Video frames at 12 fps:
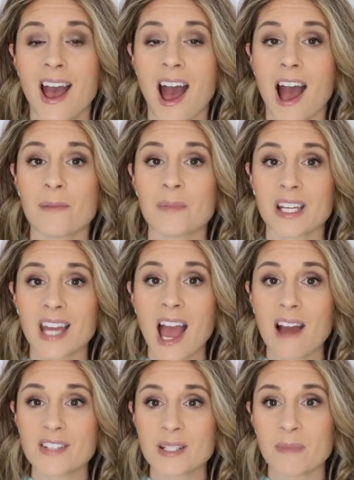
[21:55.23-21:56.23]
I'm gonna
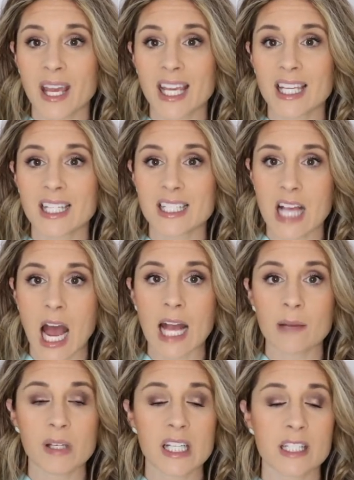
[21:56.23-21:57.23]
have to make it a
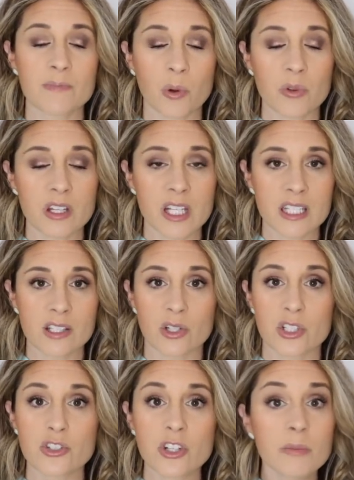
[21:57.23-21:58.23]
tie because both of these are
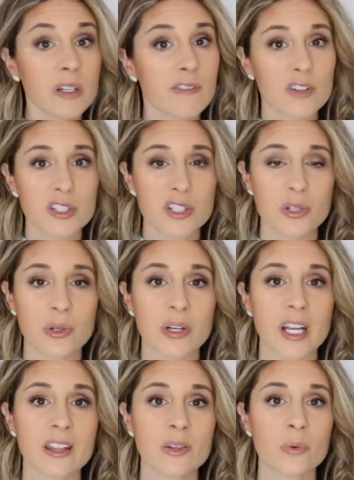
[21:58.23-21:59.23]
extremely versatile
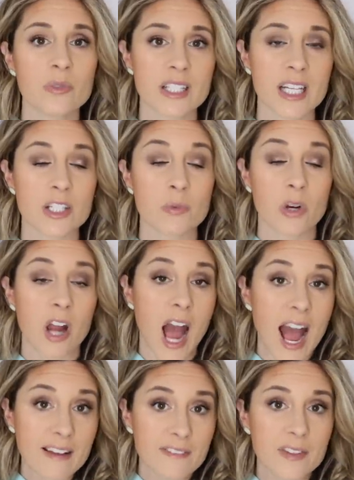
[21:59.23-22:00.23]
in the sense where
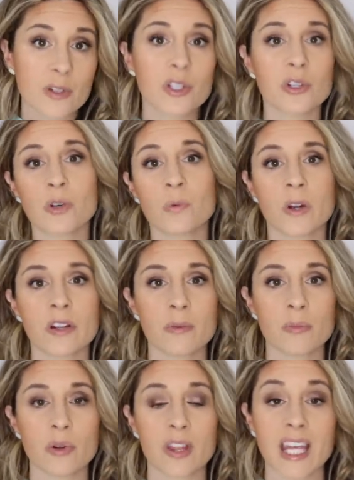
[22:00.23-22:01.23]
I feel you can wear them
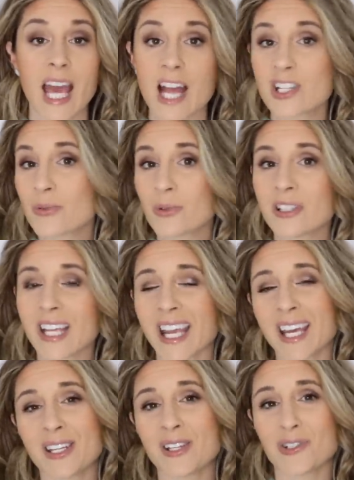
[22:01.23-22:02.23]
both casual
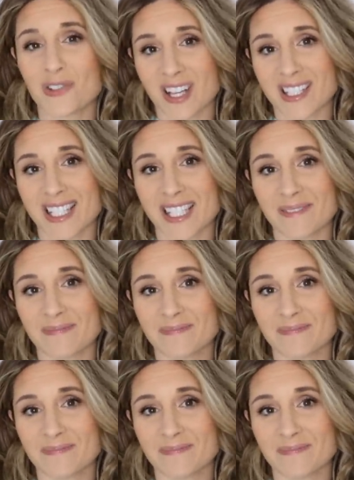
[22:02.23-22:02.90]
and dressy.